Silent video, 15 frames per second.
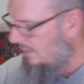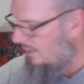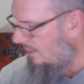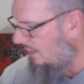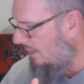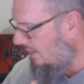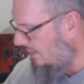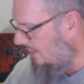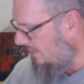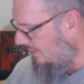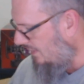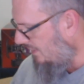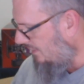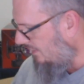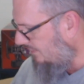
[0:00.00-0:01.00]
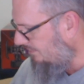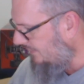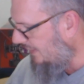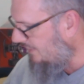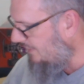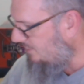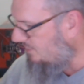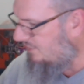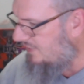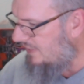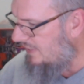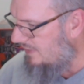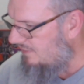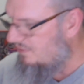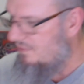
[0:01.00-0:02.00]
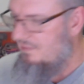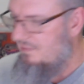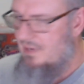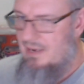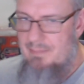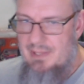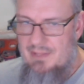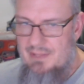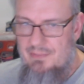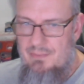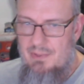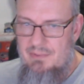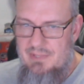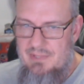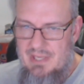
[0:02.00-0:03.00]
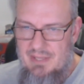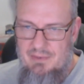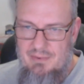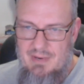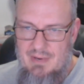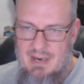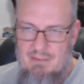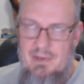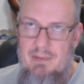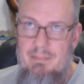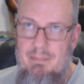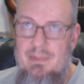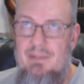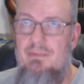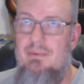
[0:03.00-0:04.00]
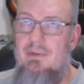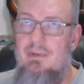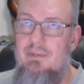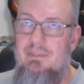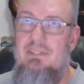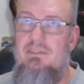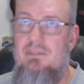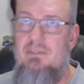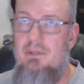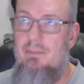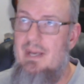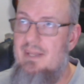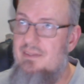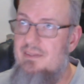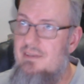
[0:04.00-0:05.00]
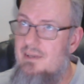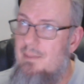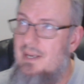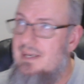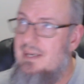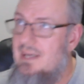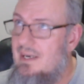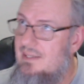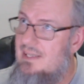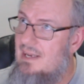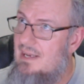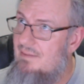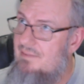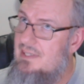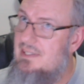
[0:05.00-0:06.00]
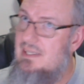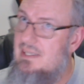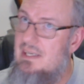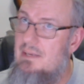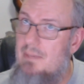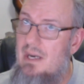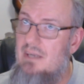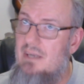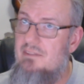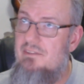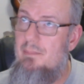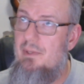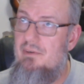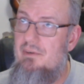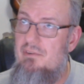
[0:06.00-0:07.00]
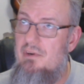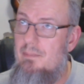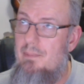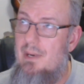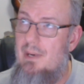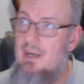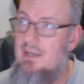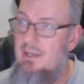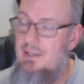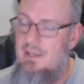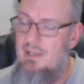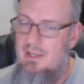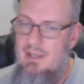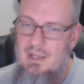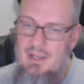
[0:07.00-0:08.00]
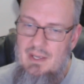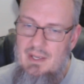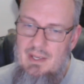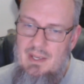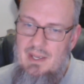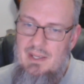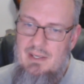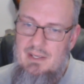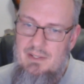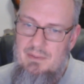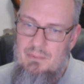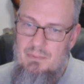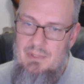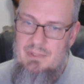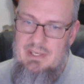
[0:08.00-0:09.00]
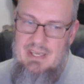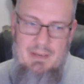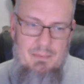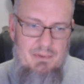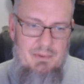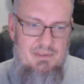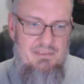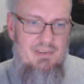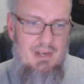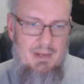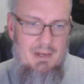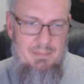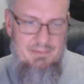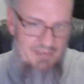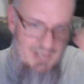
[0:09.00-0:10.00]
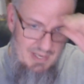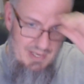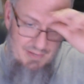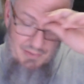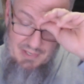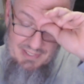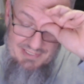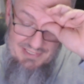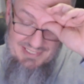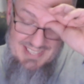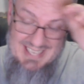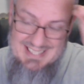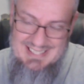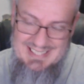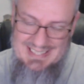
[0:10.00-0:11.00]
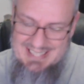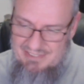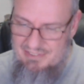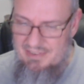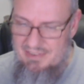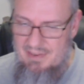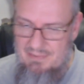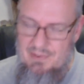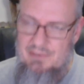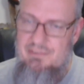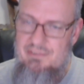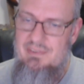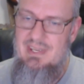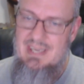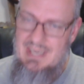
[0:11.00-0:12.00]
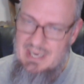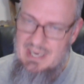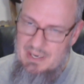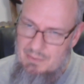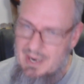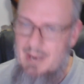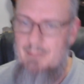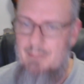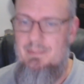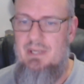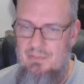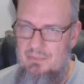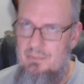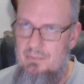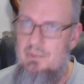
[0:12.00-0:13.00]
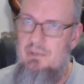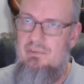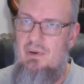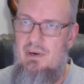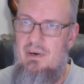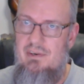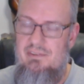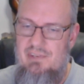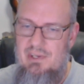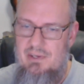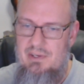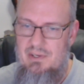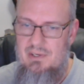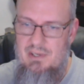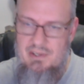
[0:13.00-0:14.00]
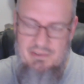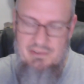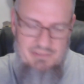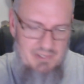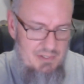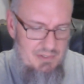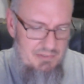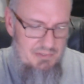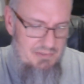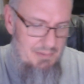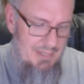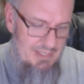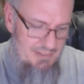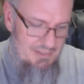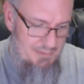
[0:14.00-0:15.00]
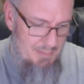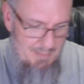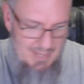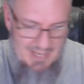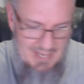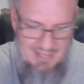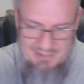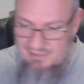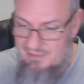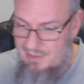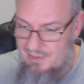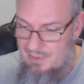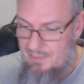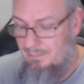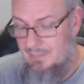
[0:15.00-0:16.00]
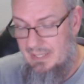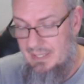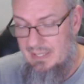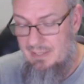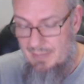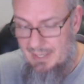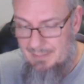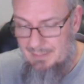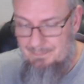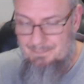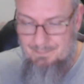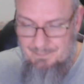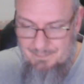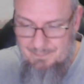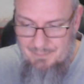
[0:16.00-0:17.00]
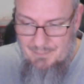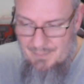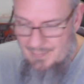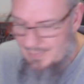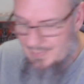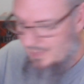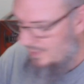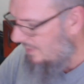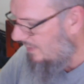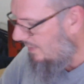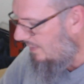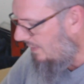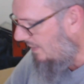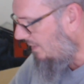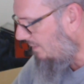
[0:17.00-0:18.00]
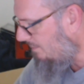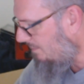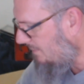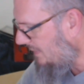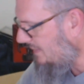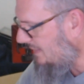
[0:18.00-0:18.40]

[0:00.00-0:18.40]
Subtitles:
And it just didn't survive being thrown down the driveway, been thrown into a bathtub. I carried that VTM box in my shirt pocket. And when he was upset or excited, that's the first thing he grabbed and threw as hard as he could because he knows it makes me mad. So anyway, it